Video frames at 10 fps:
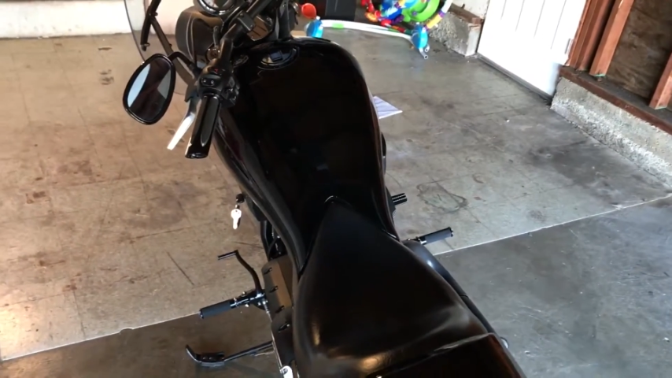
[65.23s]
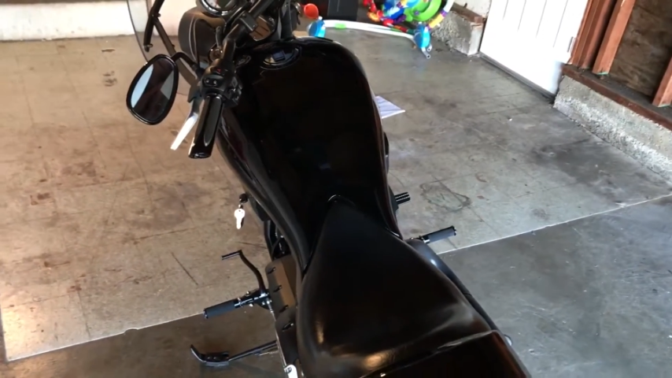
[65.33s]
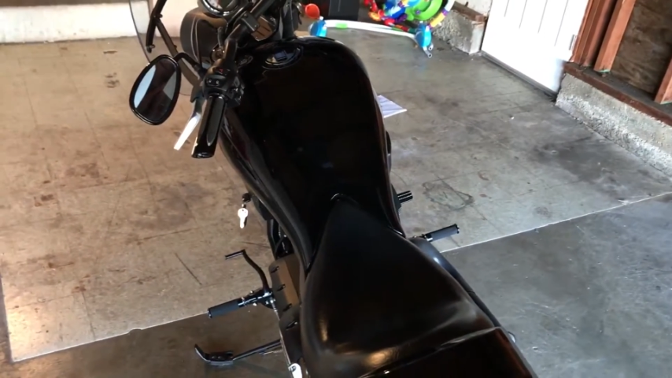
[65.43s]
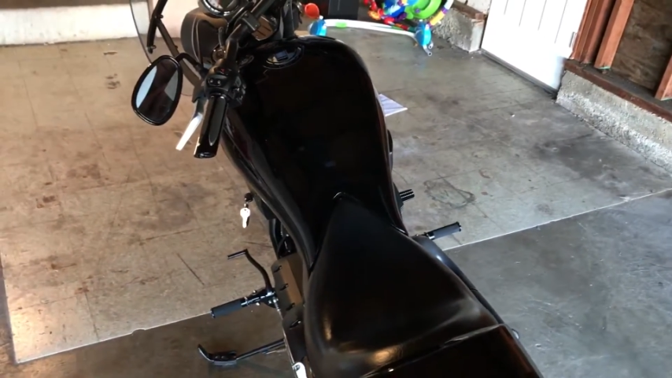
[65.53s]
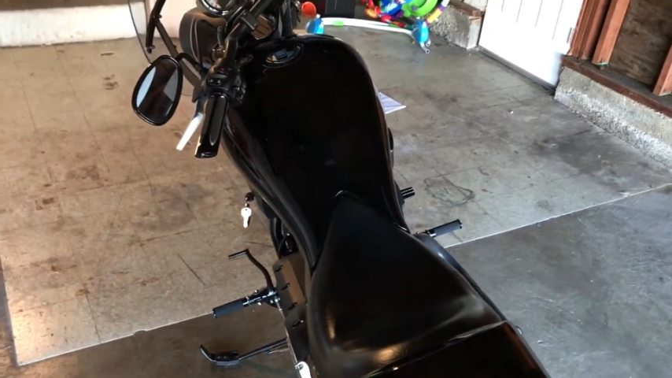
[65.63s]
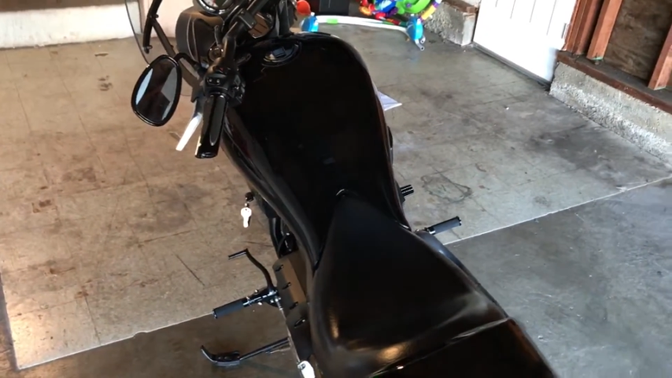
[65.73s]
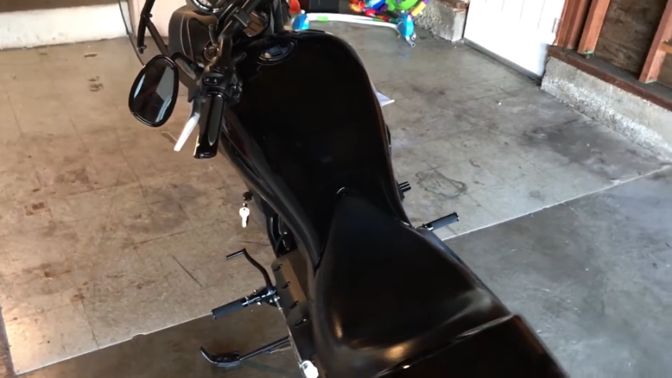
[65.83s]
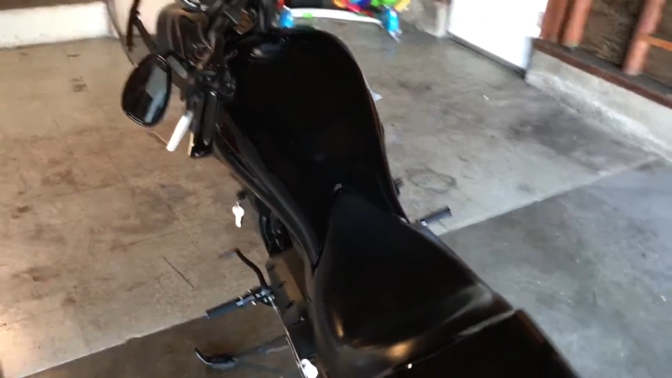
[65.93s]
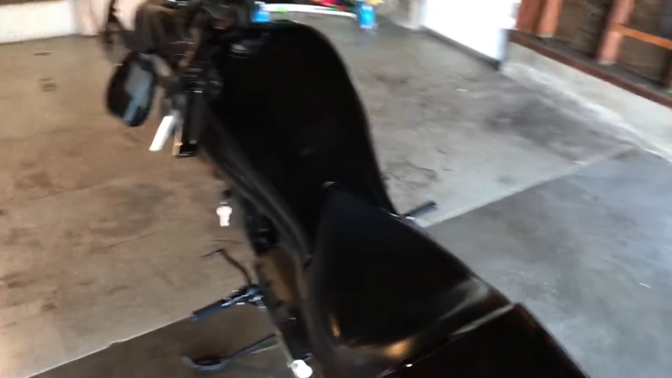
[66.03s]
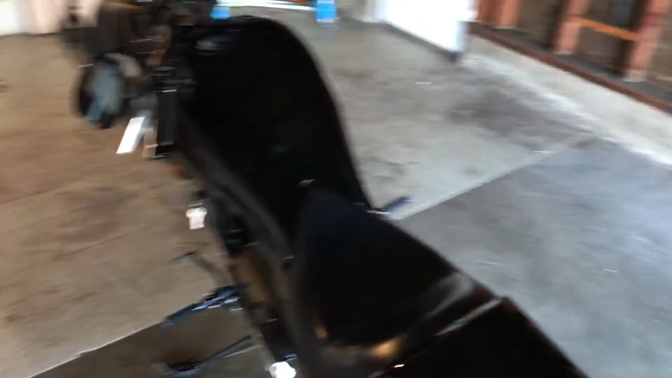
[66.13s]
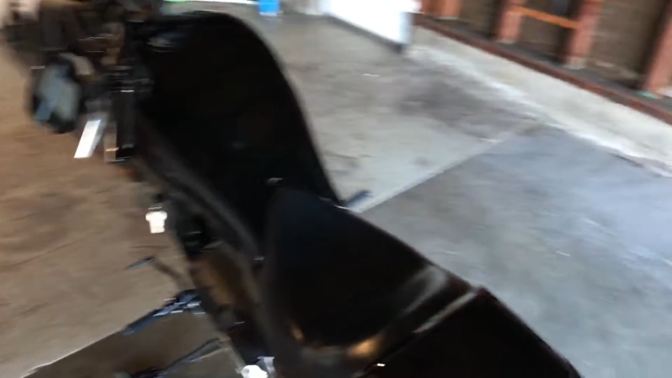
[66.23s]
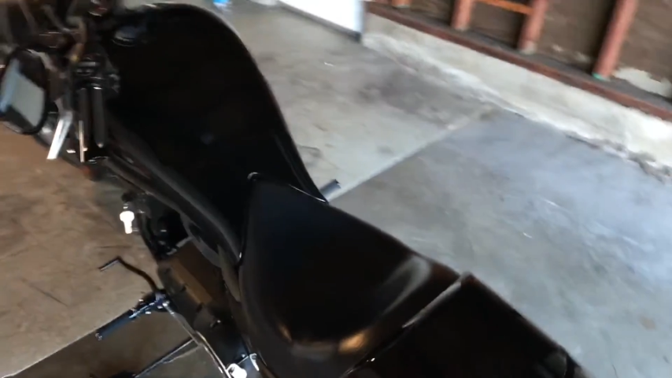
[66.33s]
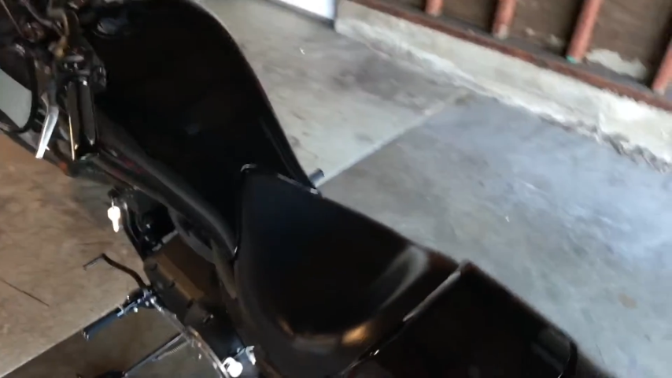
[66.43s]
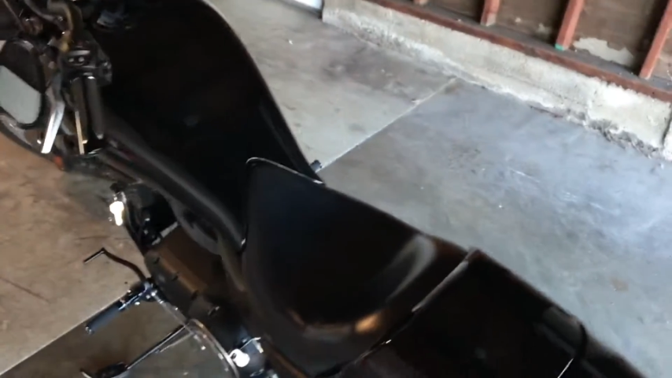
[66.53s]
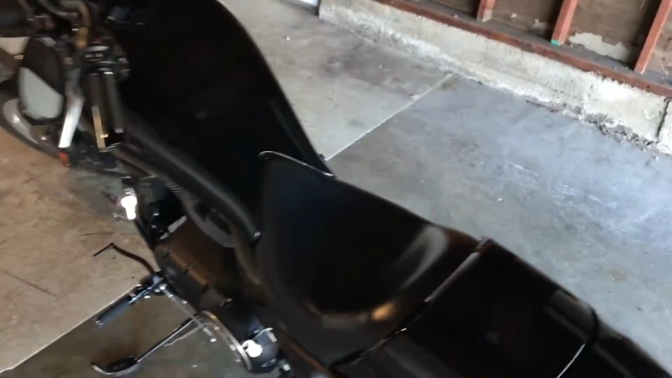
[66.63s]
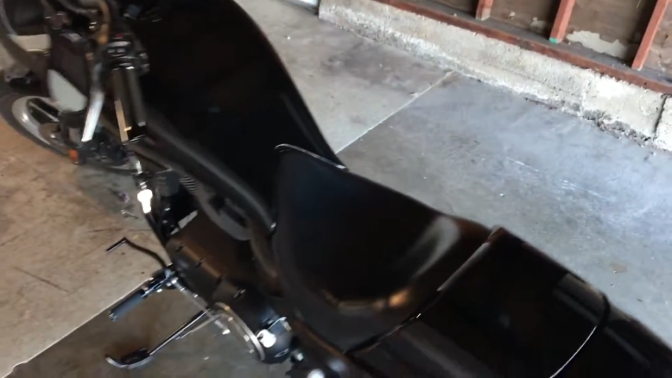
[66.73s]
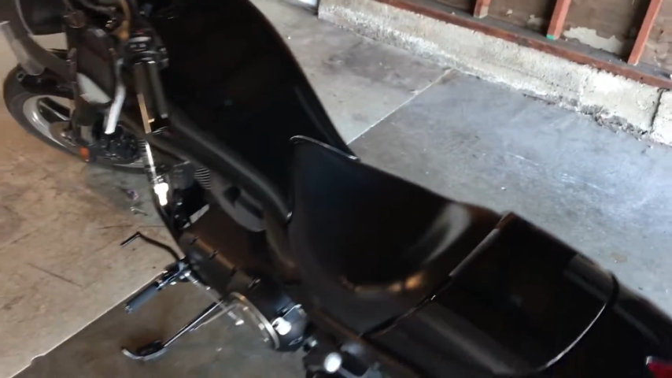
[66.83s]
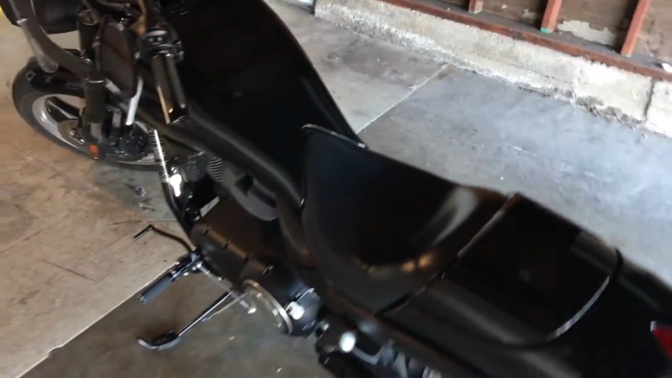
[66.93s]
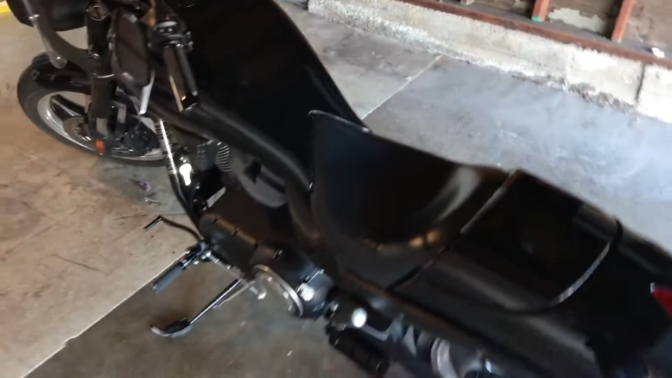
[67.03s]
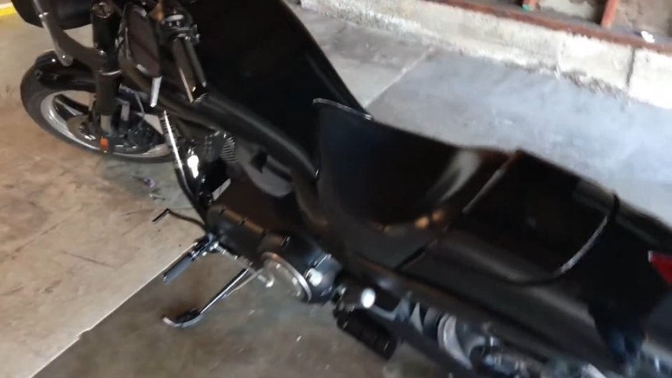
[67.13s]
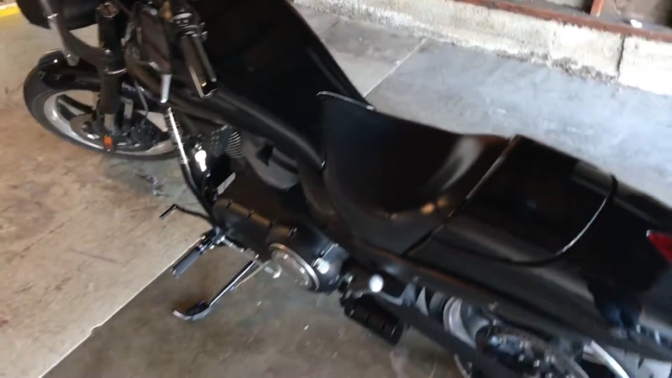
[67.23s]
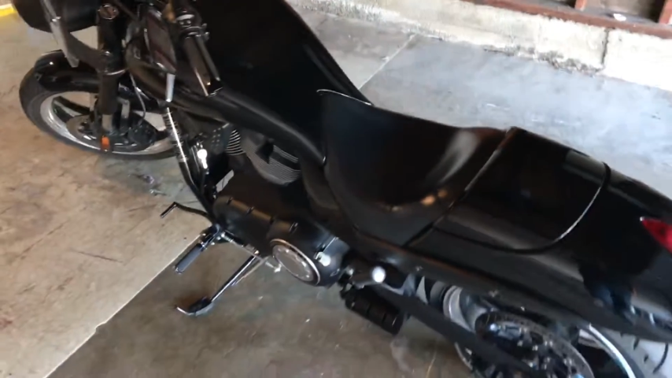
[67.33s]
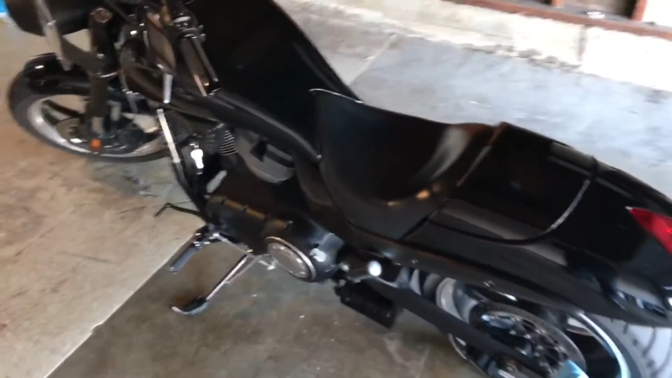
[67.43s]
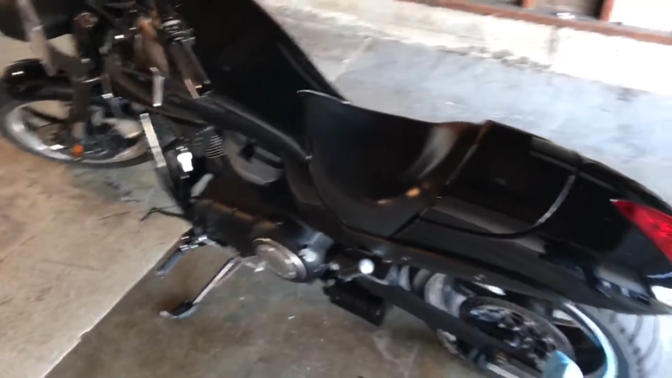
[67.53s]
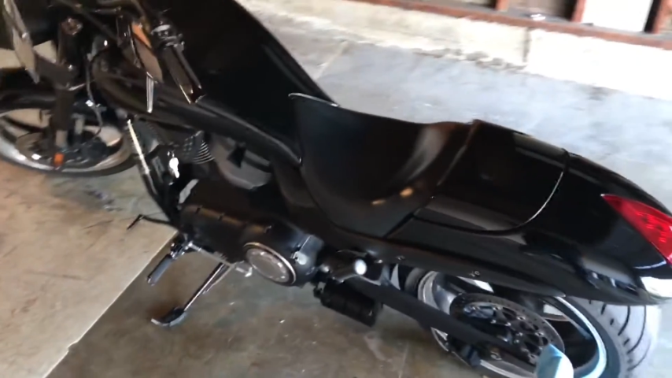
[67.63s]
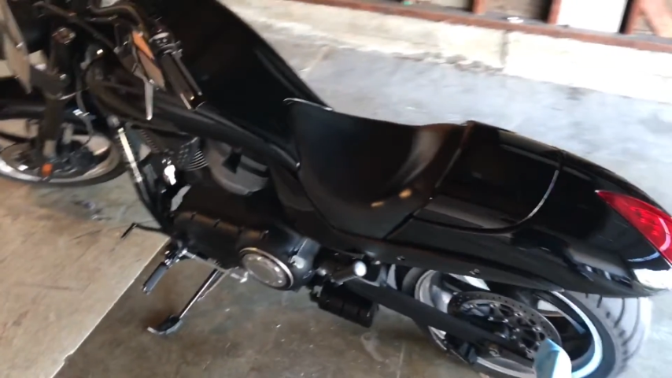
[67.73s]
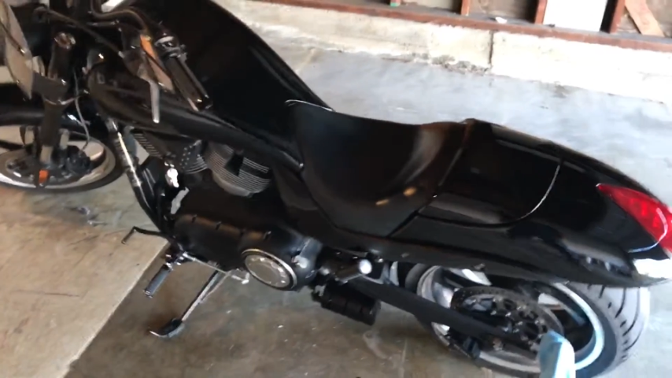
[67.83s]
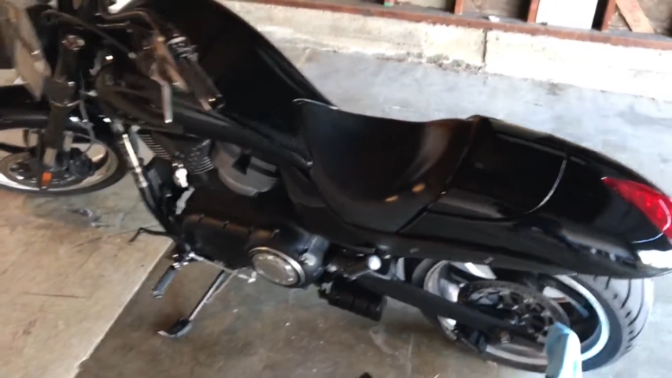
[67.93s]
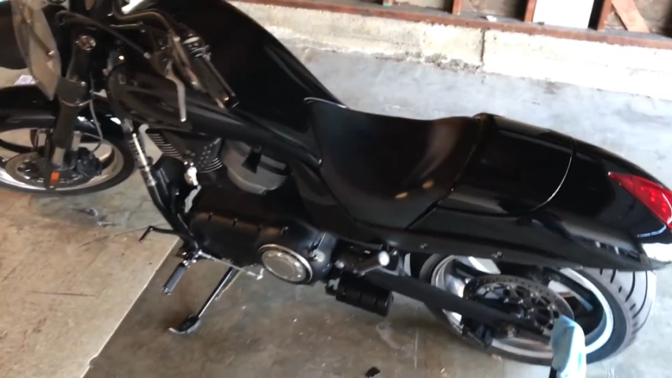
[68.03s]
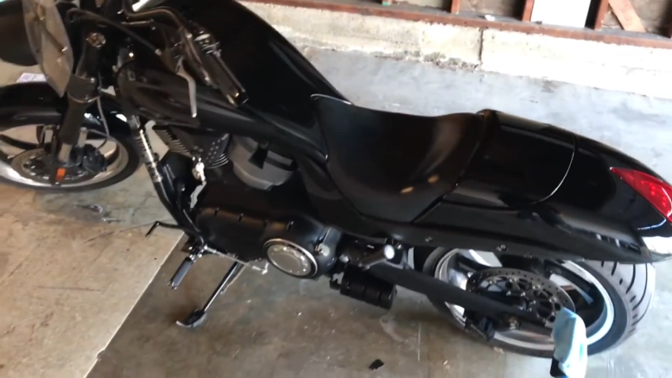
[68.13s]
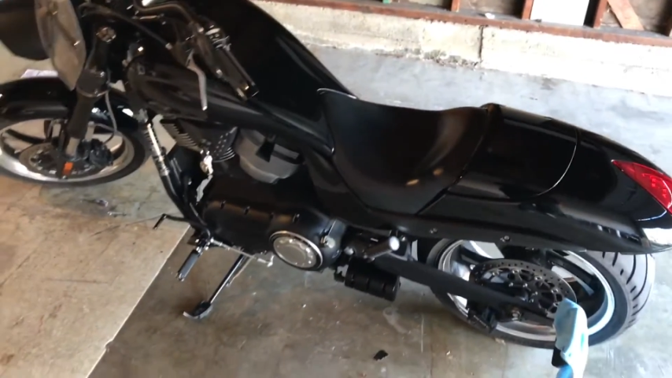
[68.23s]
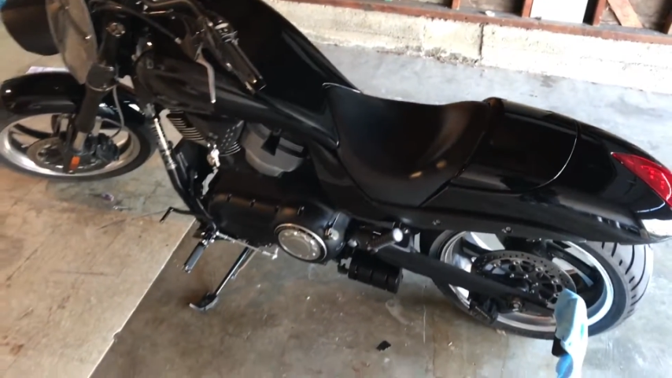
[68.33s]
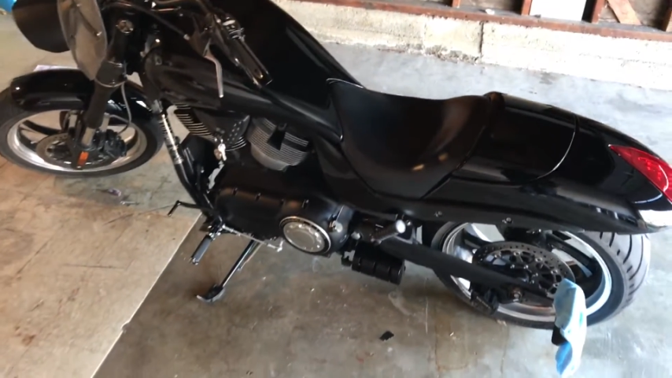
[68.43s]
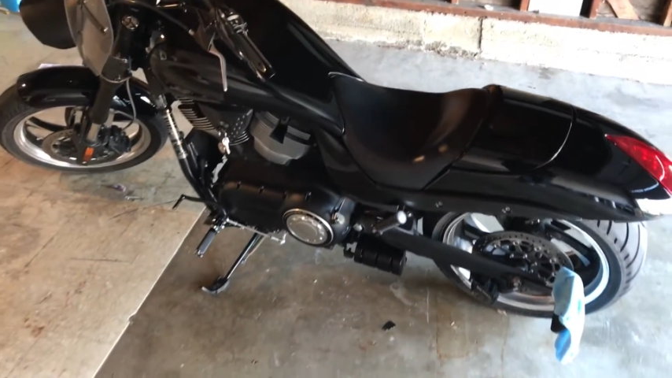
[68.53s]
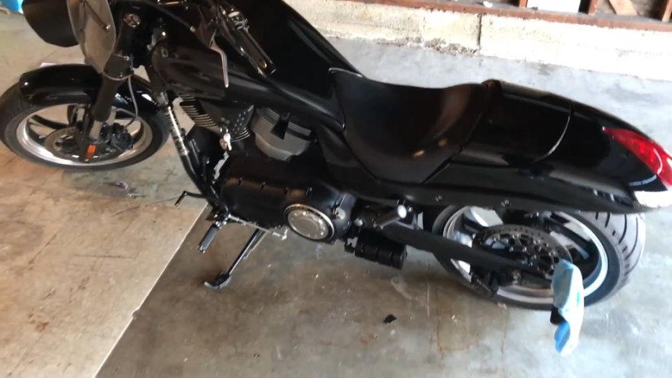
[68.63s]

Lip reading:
No face is visible, so there are no lips to read.